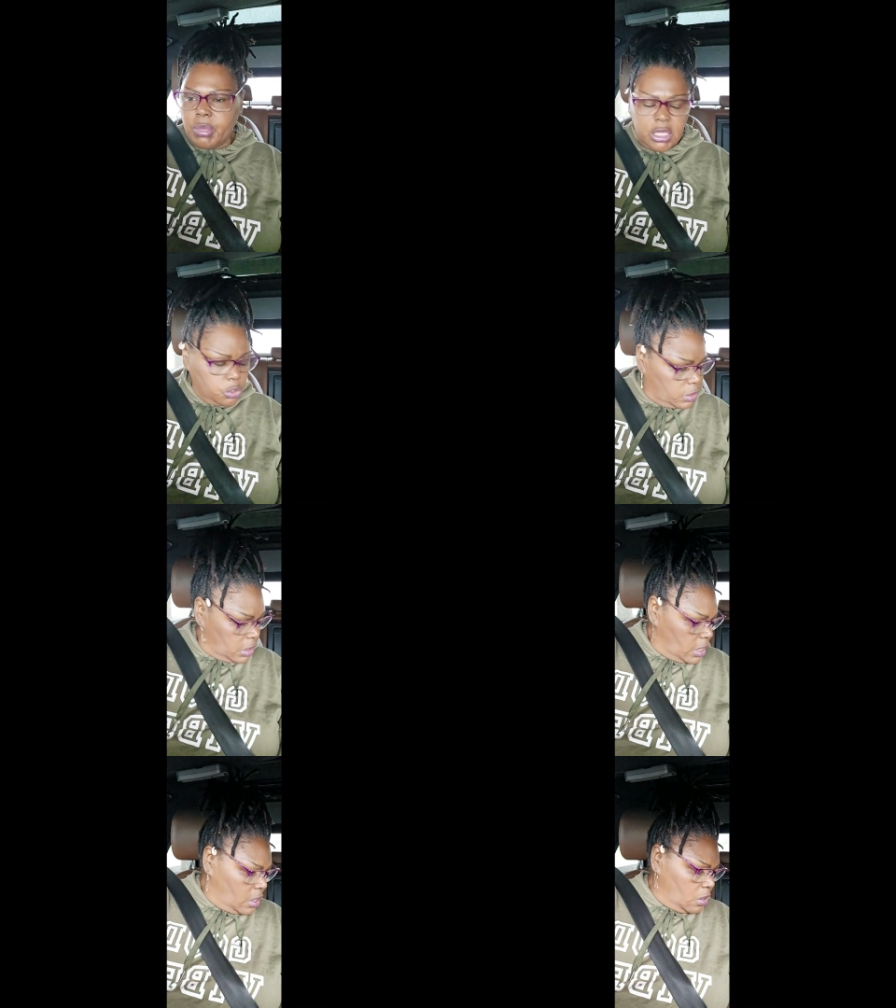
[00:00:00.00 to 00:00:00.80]
may trade.
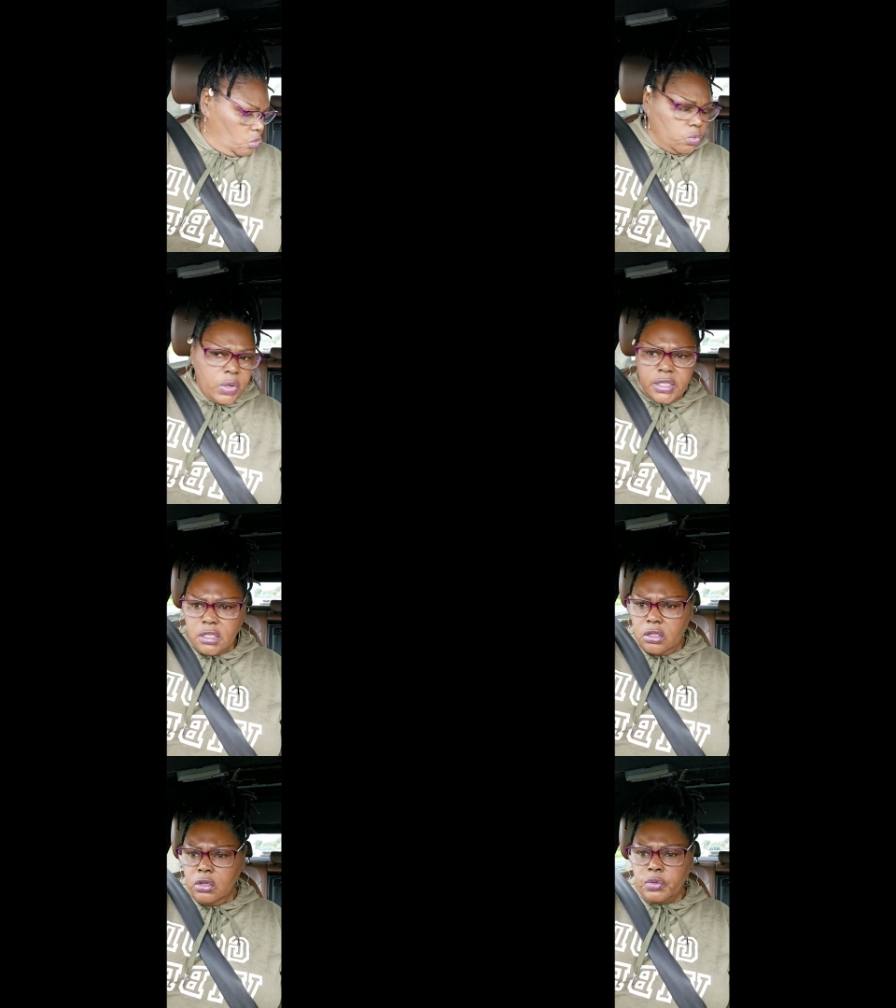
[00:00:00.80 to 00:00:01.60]

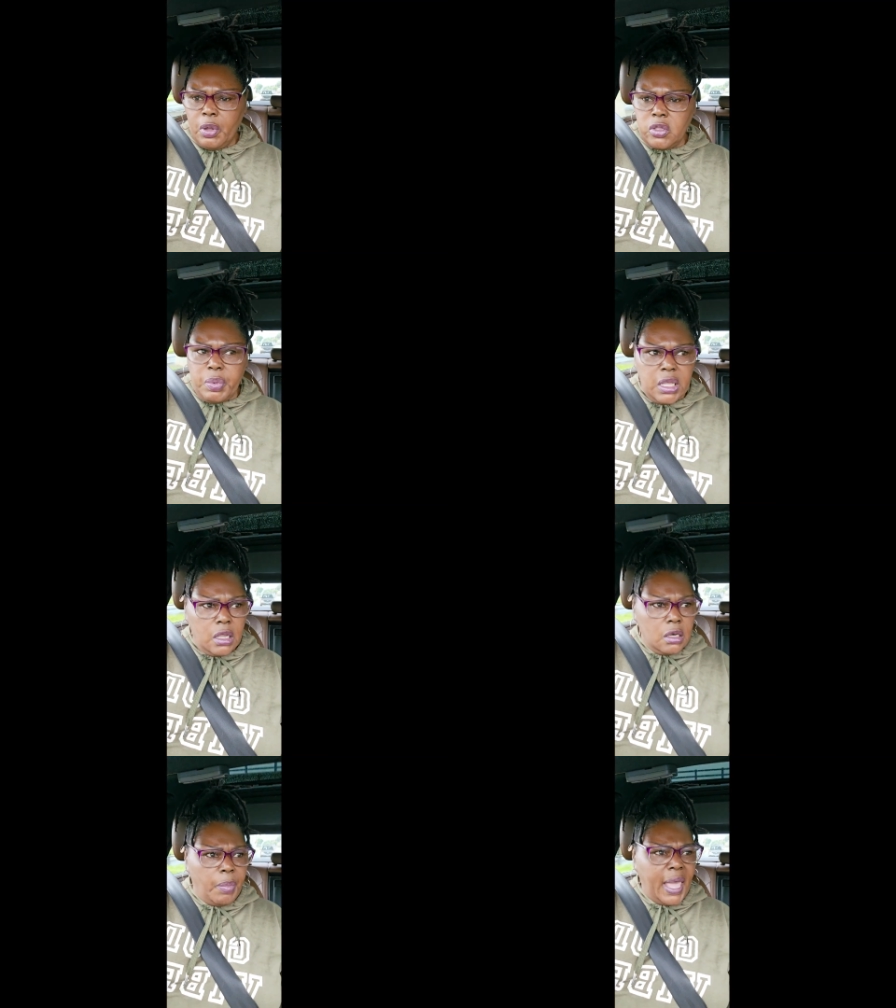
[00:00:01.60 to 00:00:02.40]
Weston, you are supposed to be
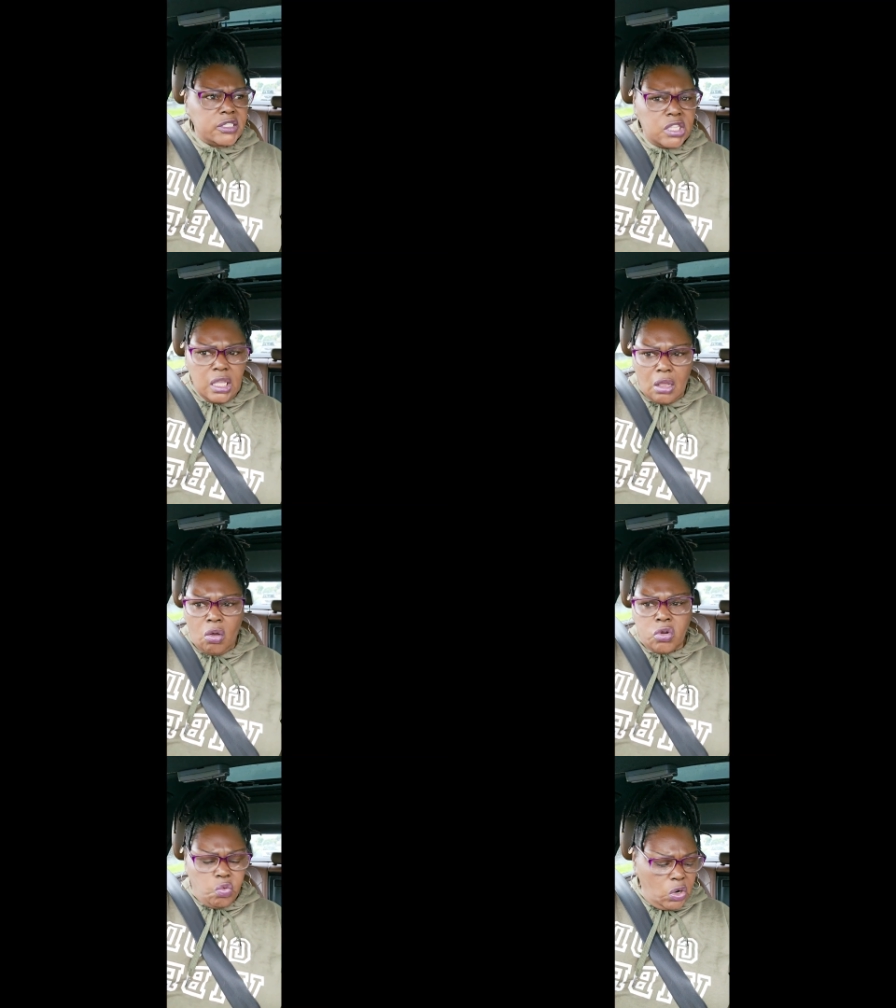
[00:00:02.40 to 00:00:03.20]
in the back seat
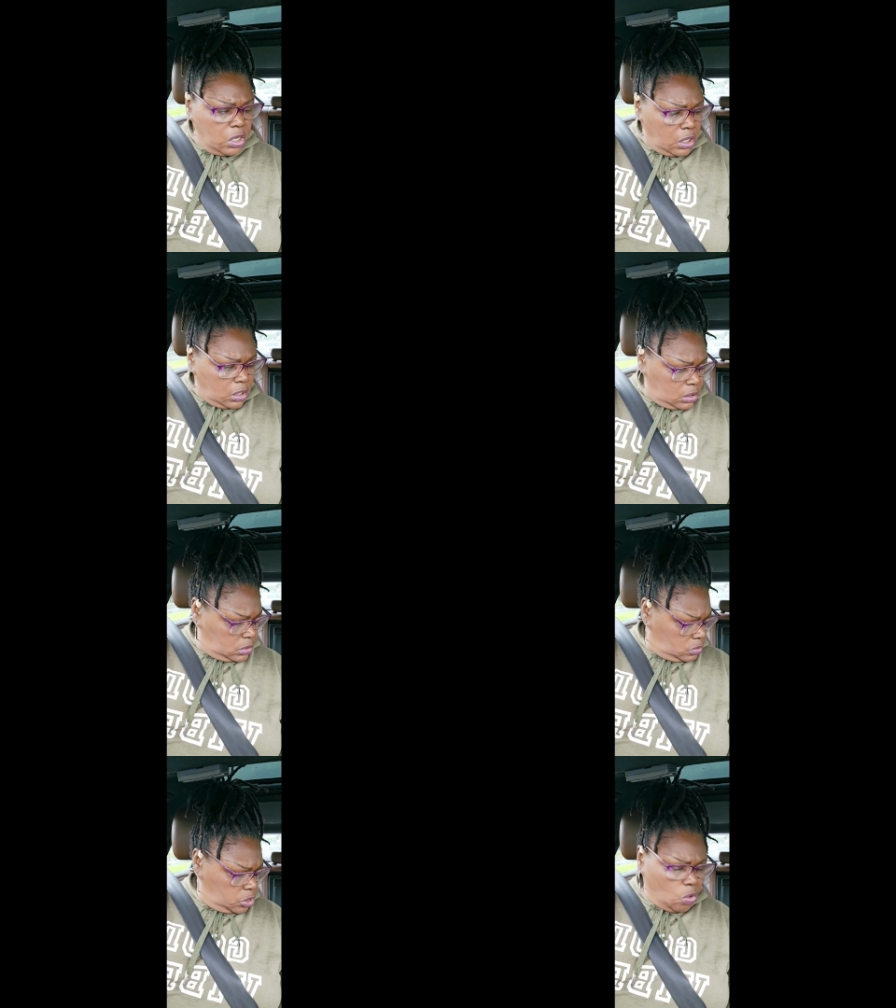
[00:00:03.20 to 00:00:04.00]
on the rug,
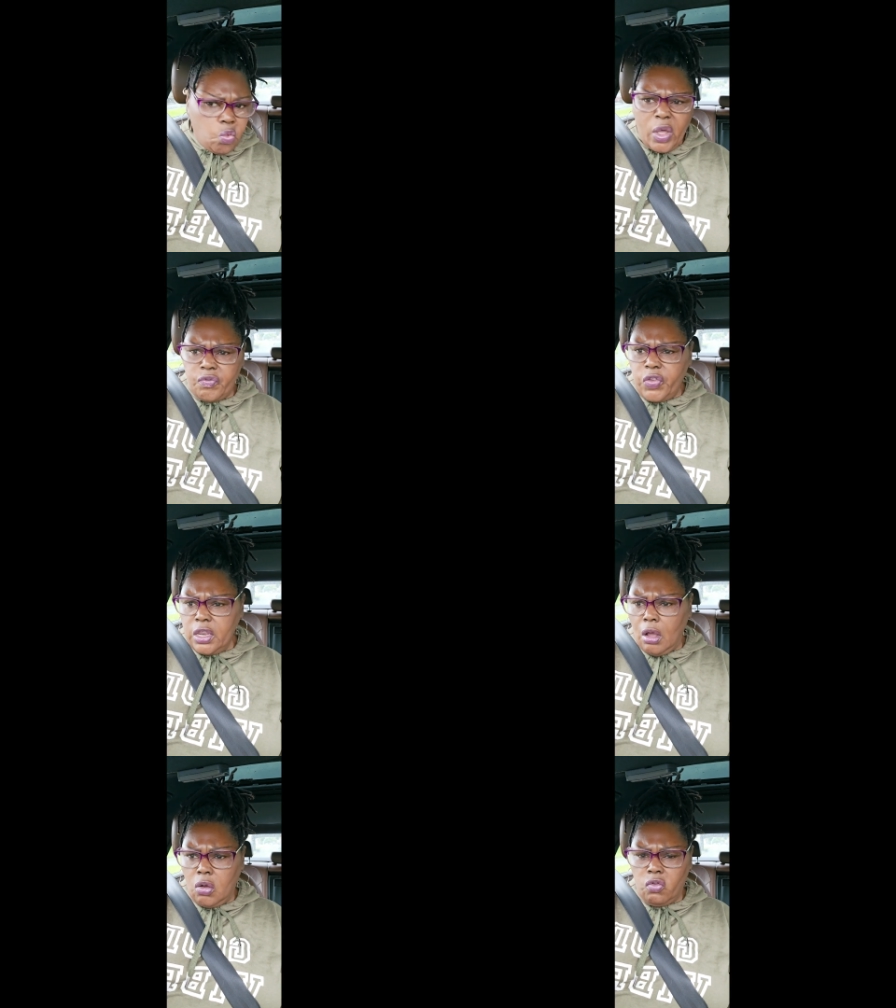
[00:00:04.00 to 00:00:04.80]
with your wet feet
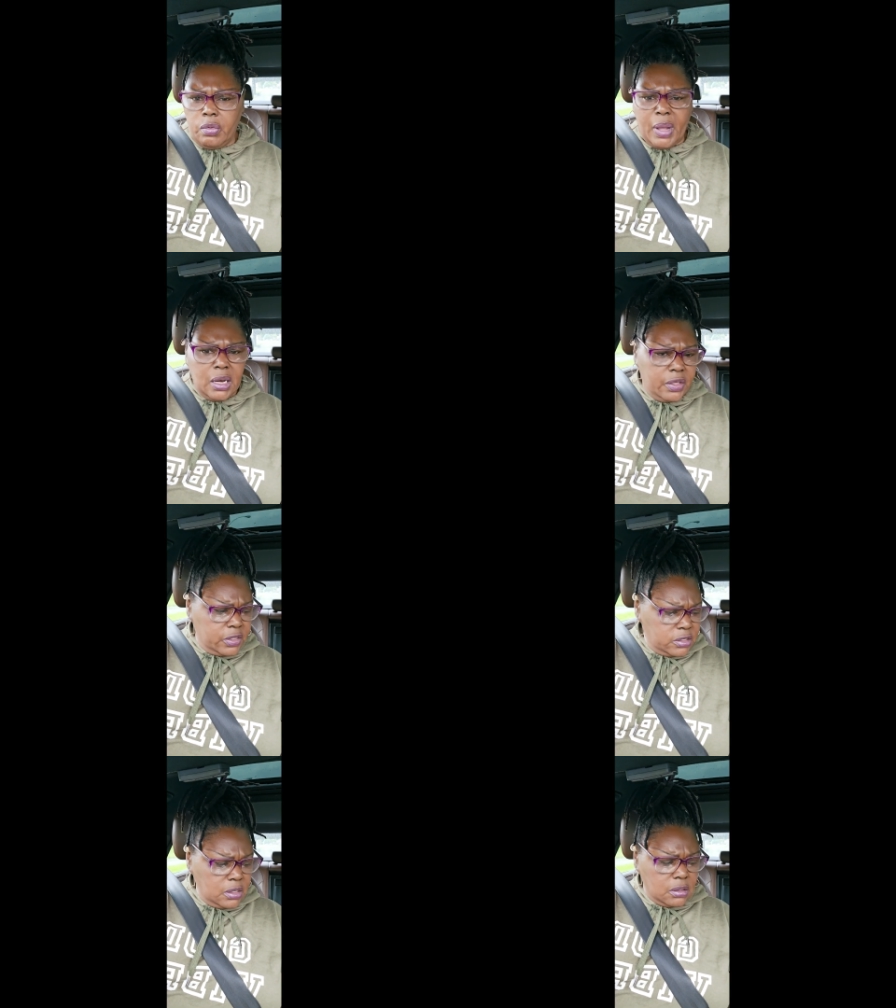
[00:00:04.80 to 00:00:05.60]
all over my leather
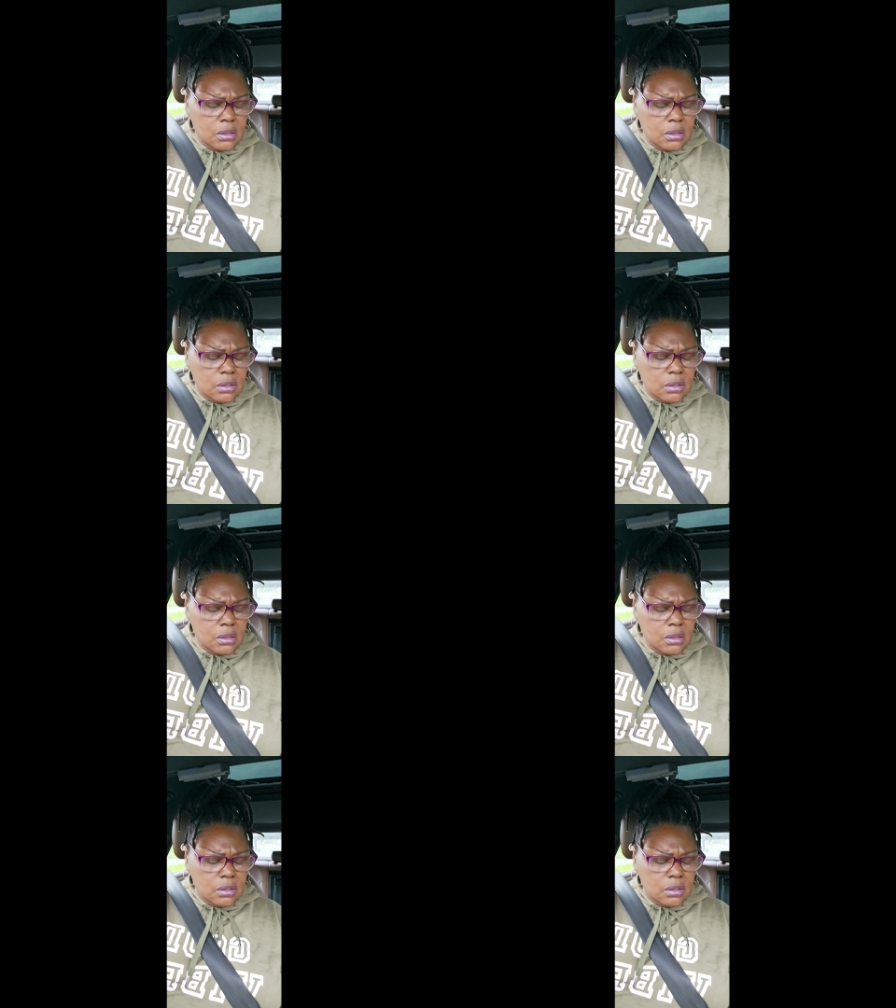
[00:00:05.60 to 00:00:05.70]
seat.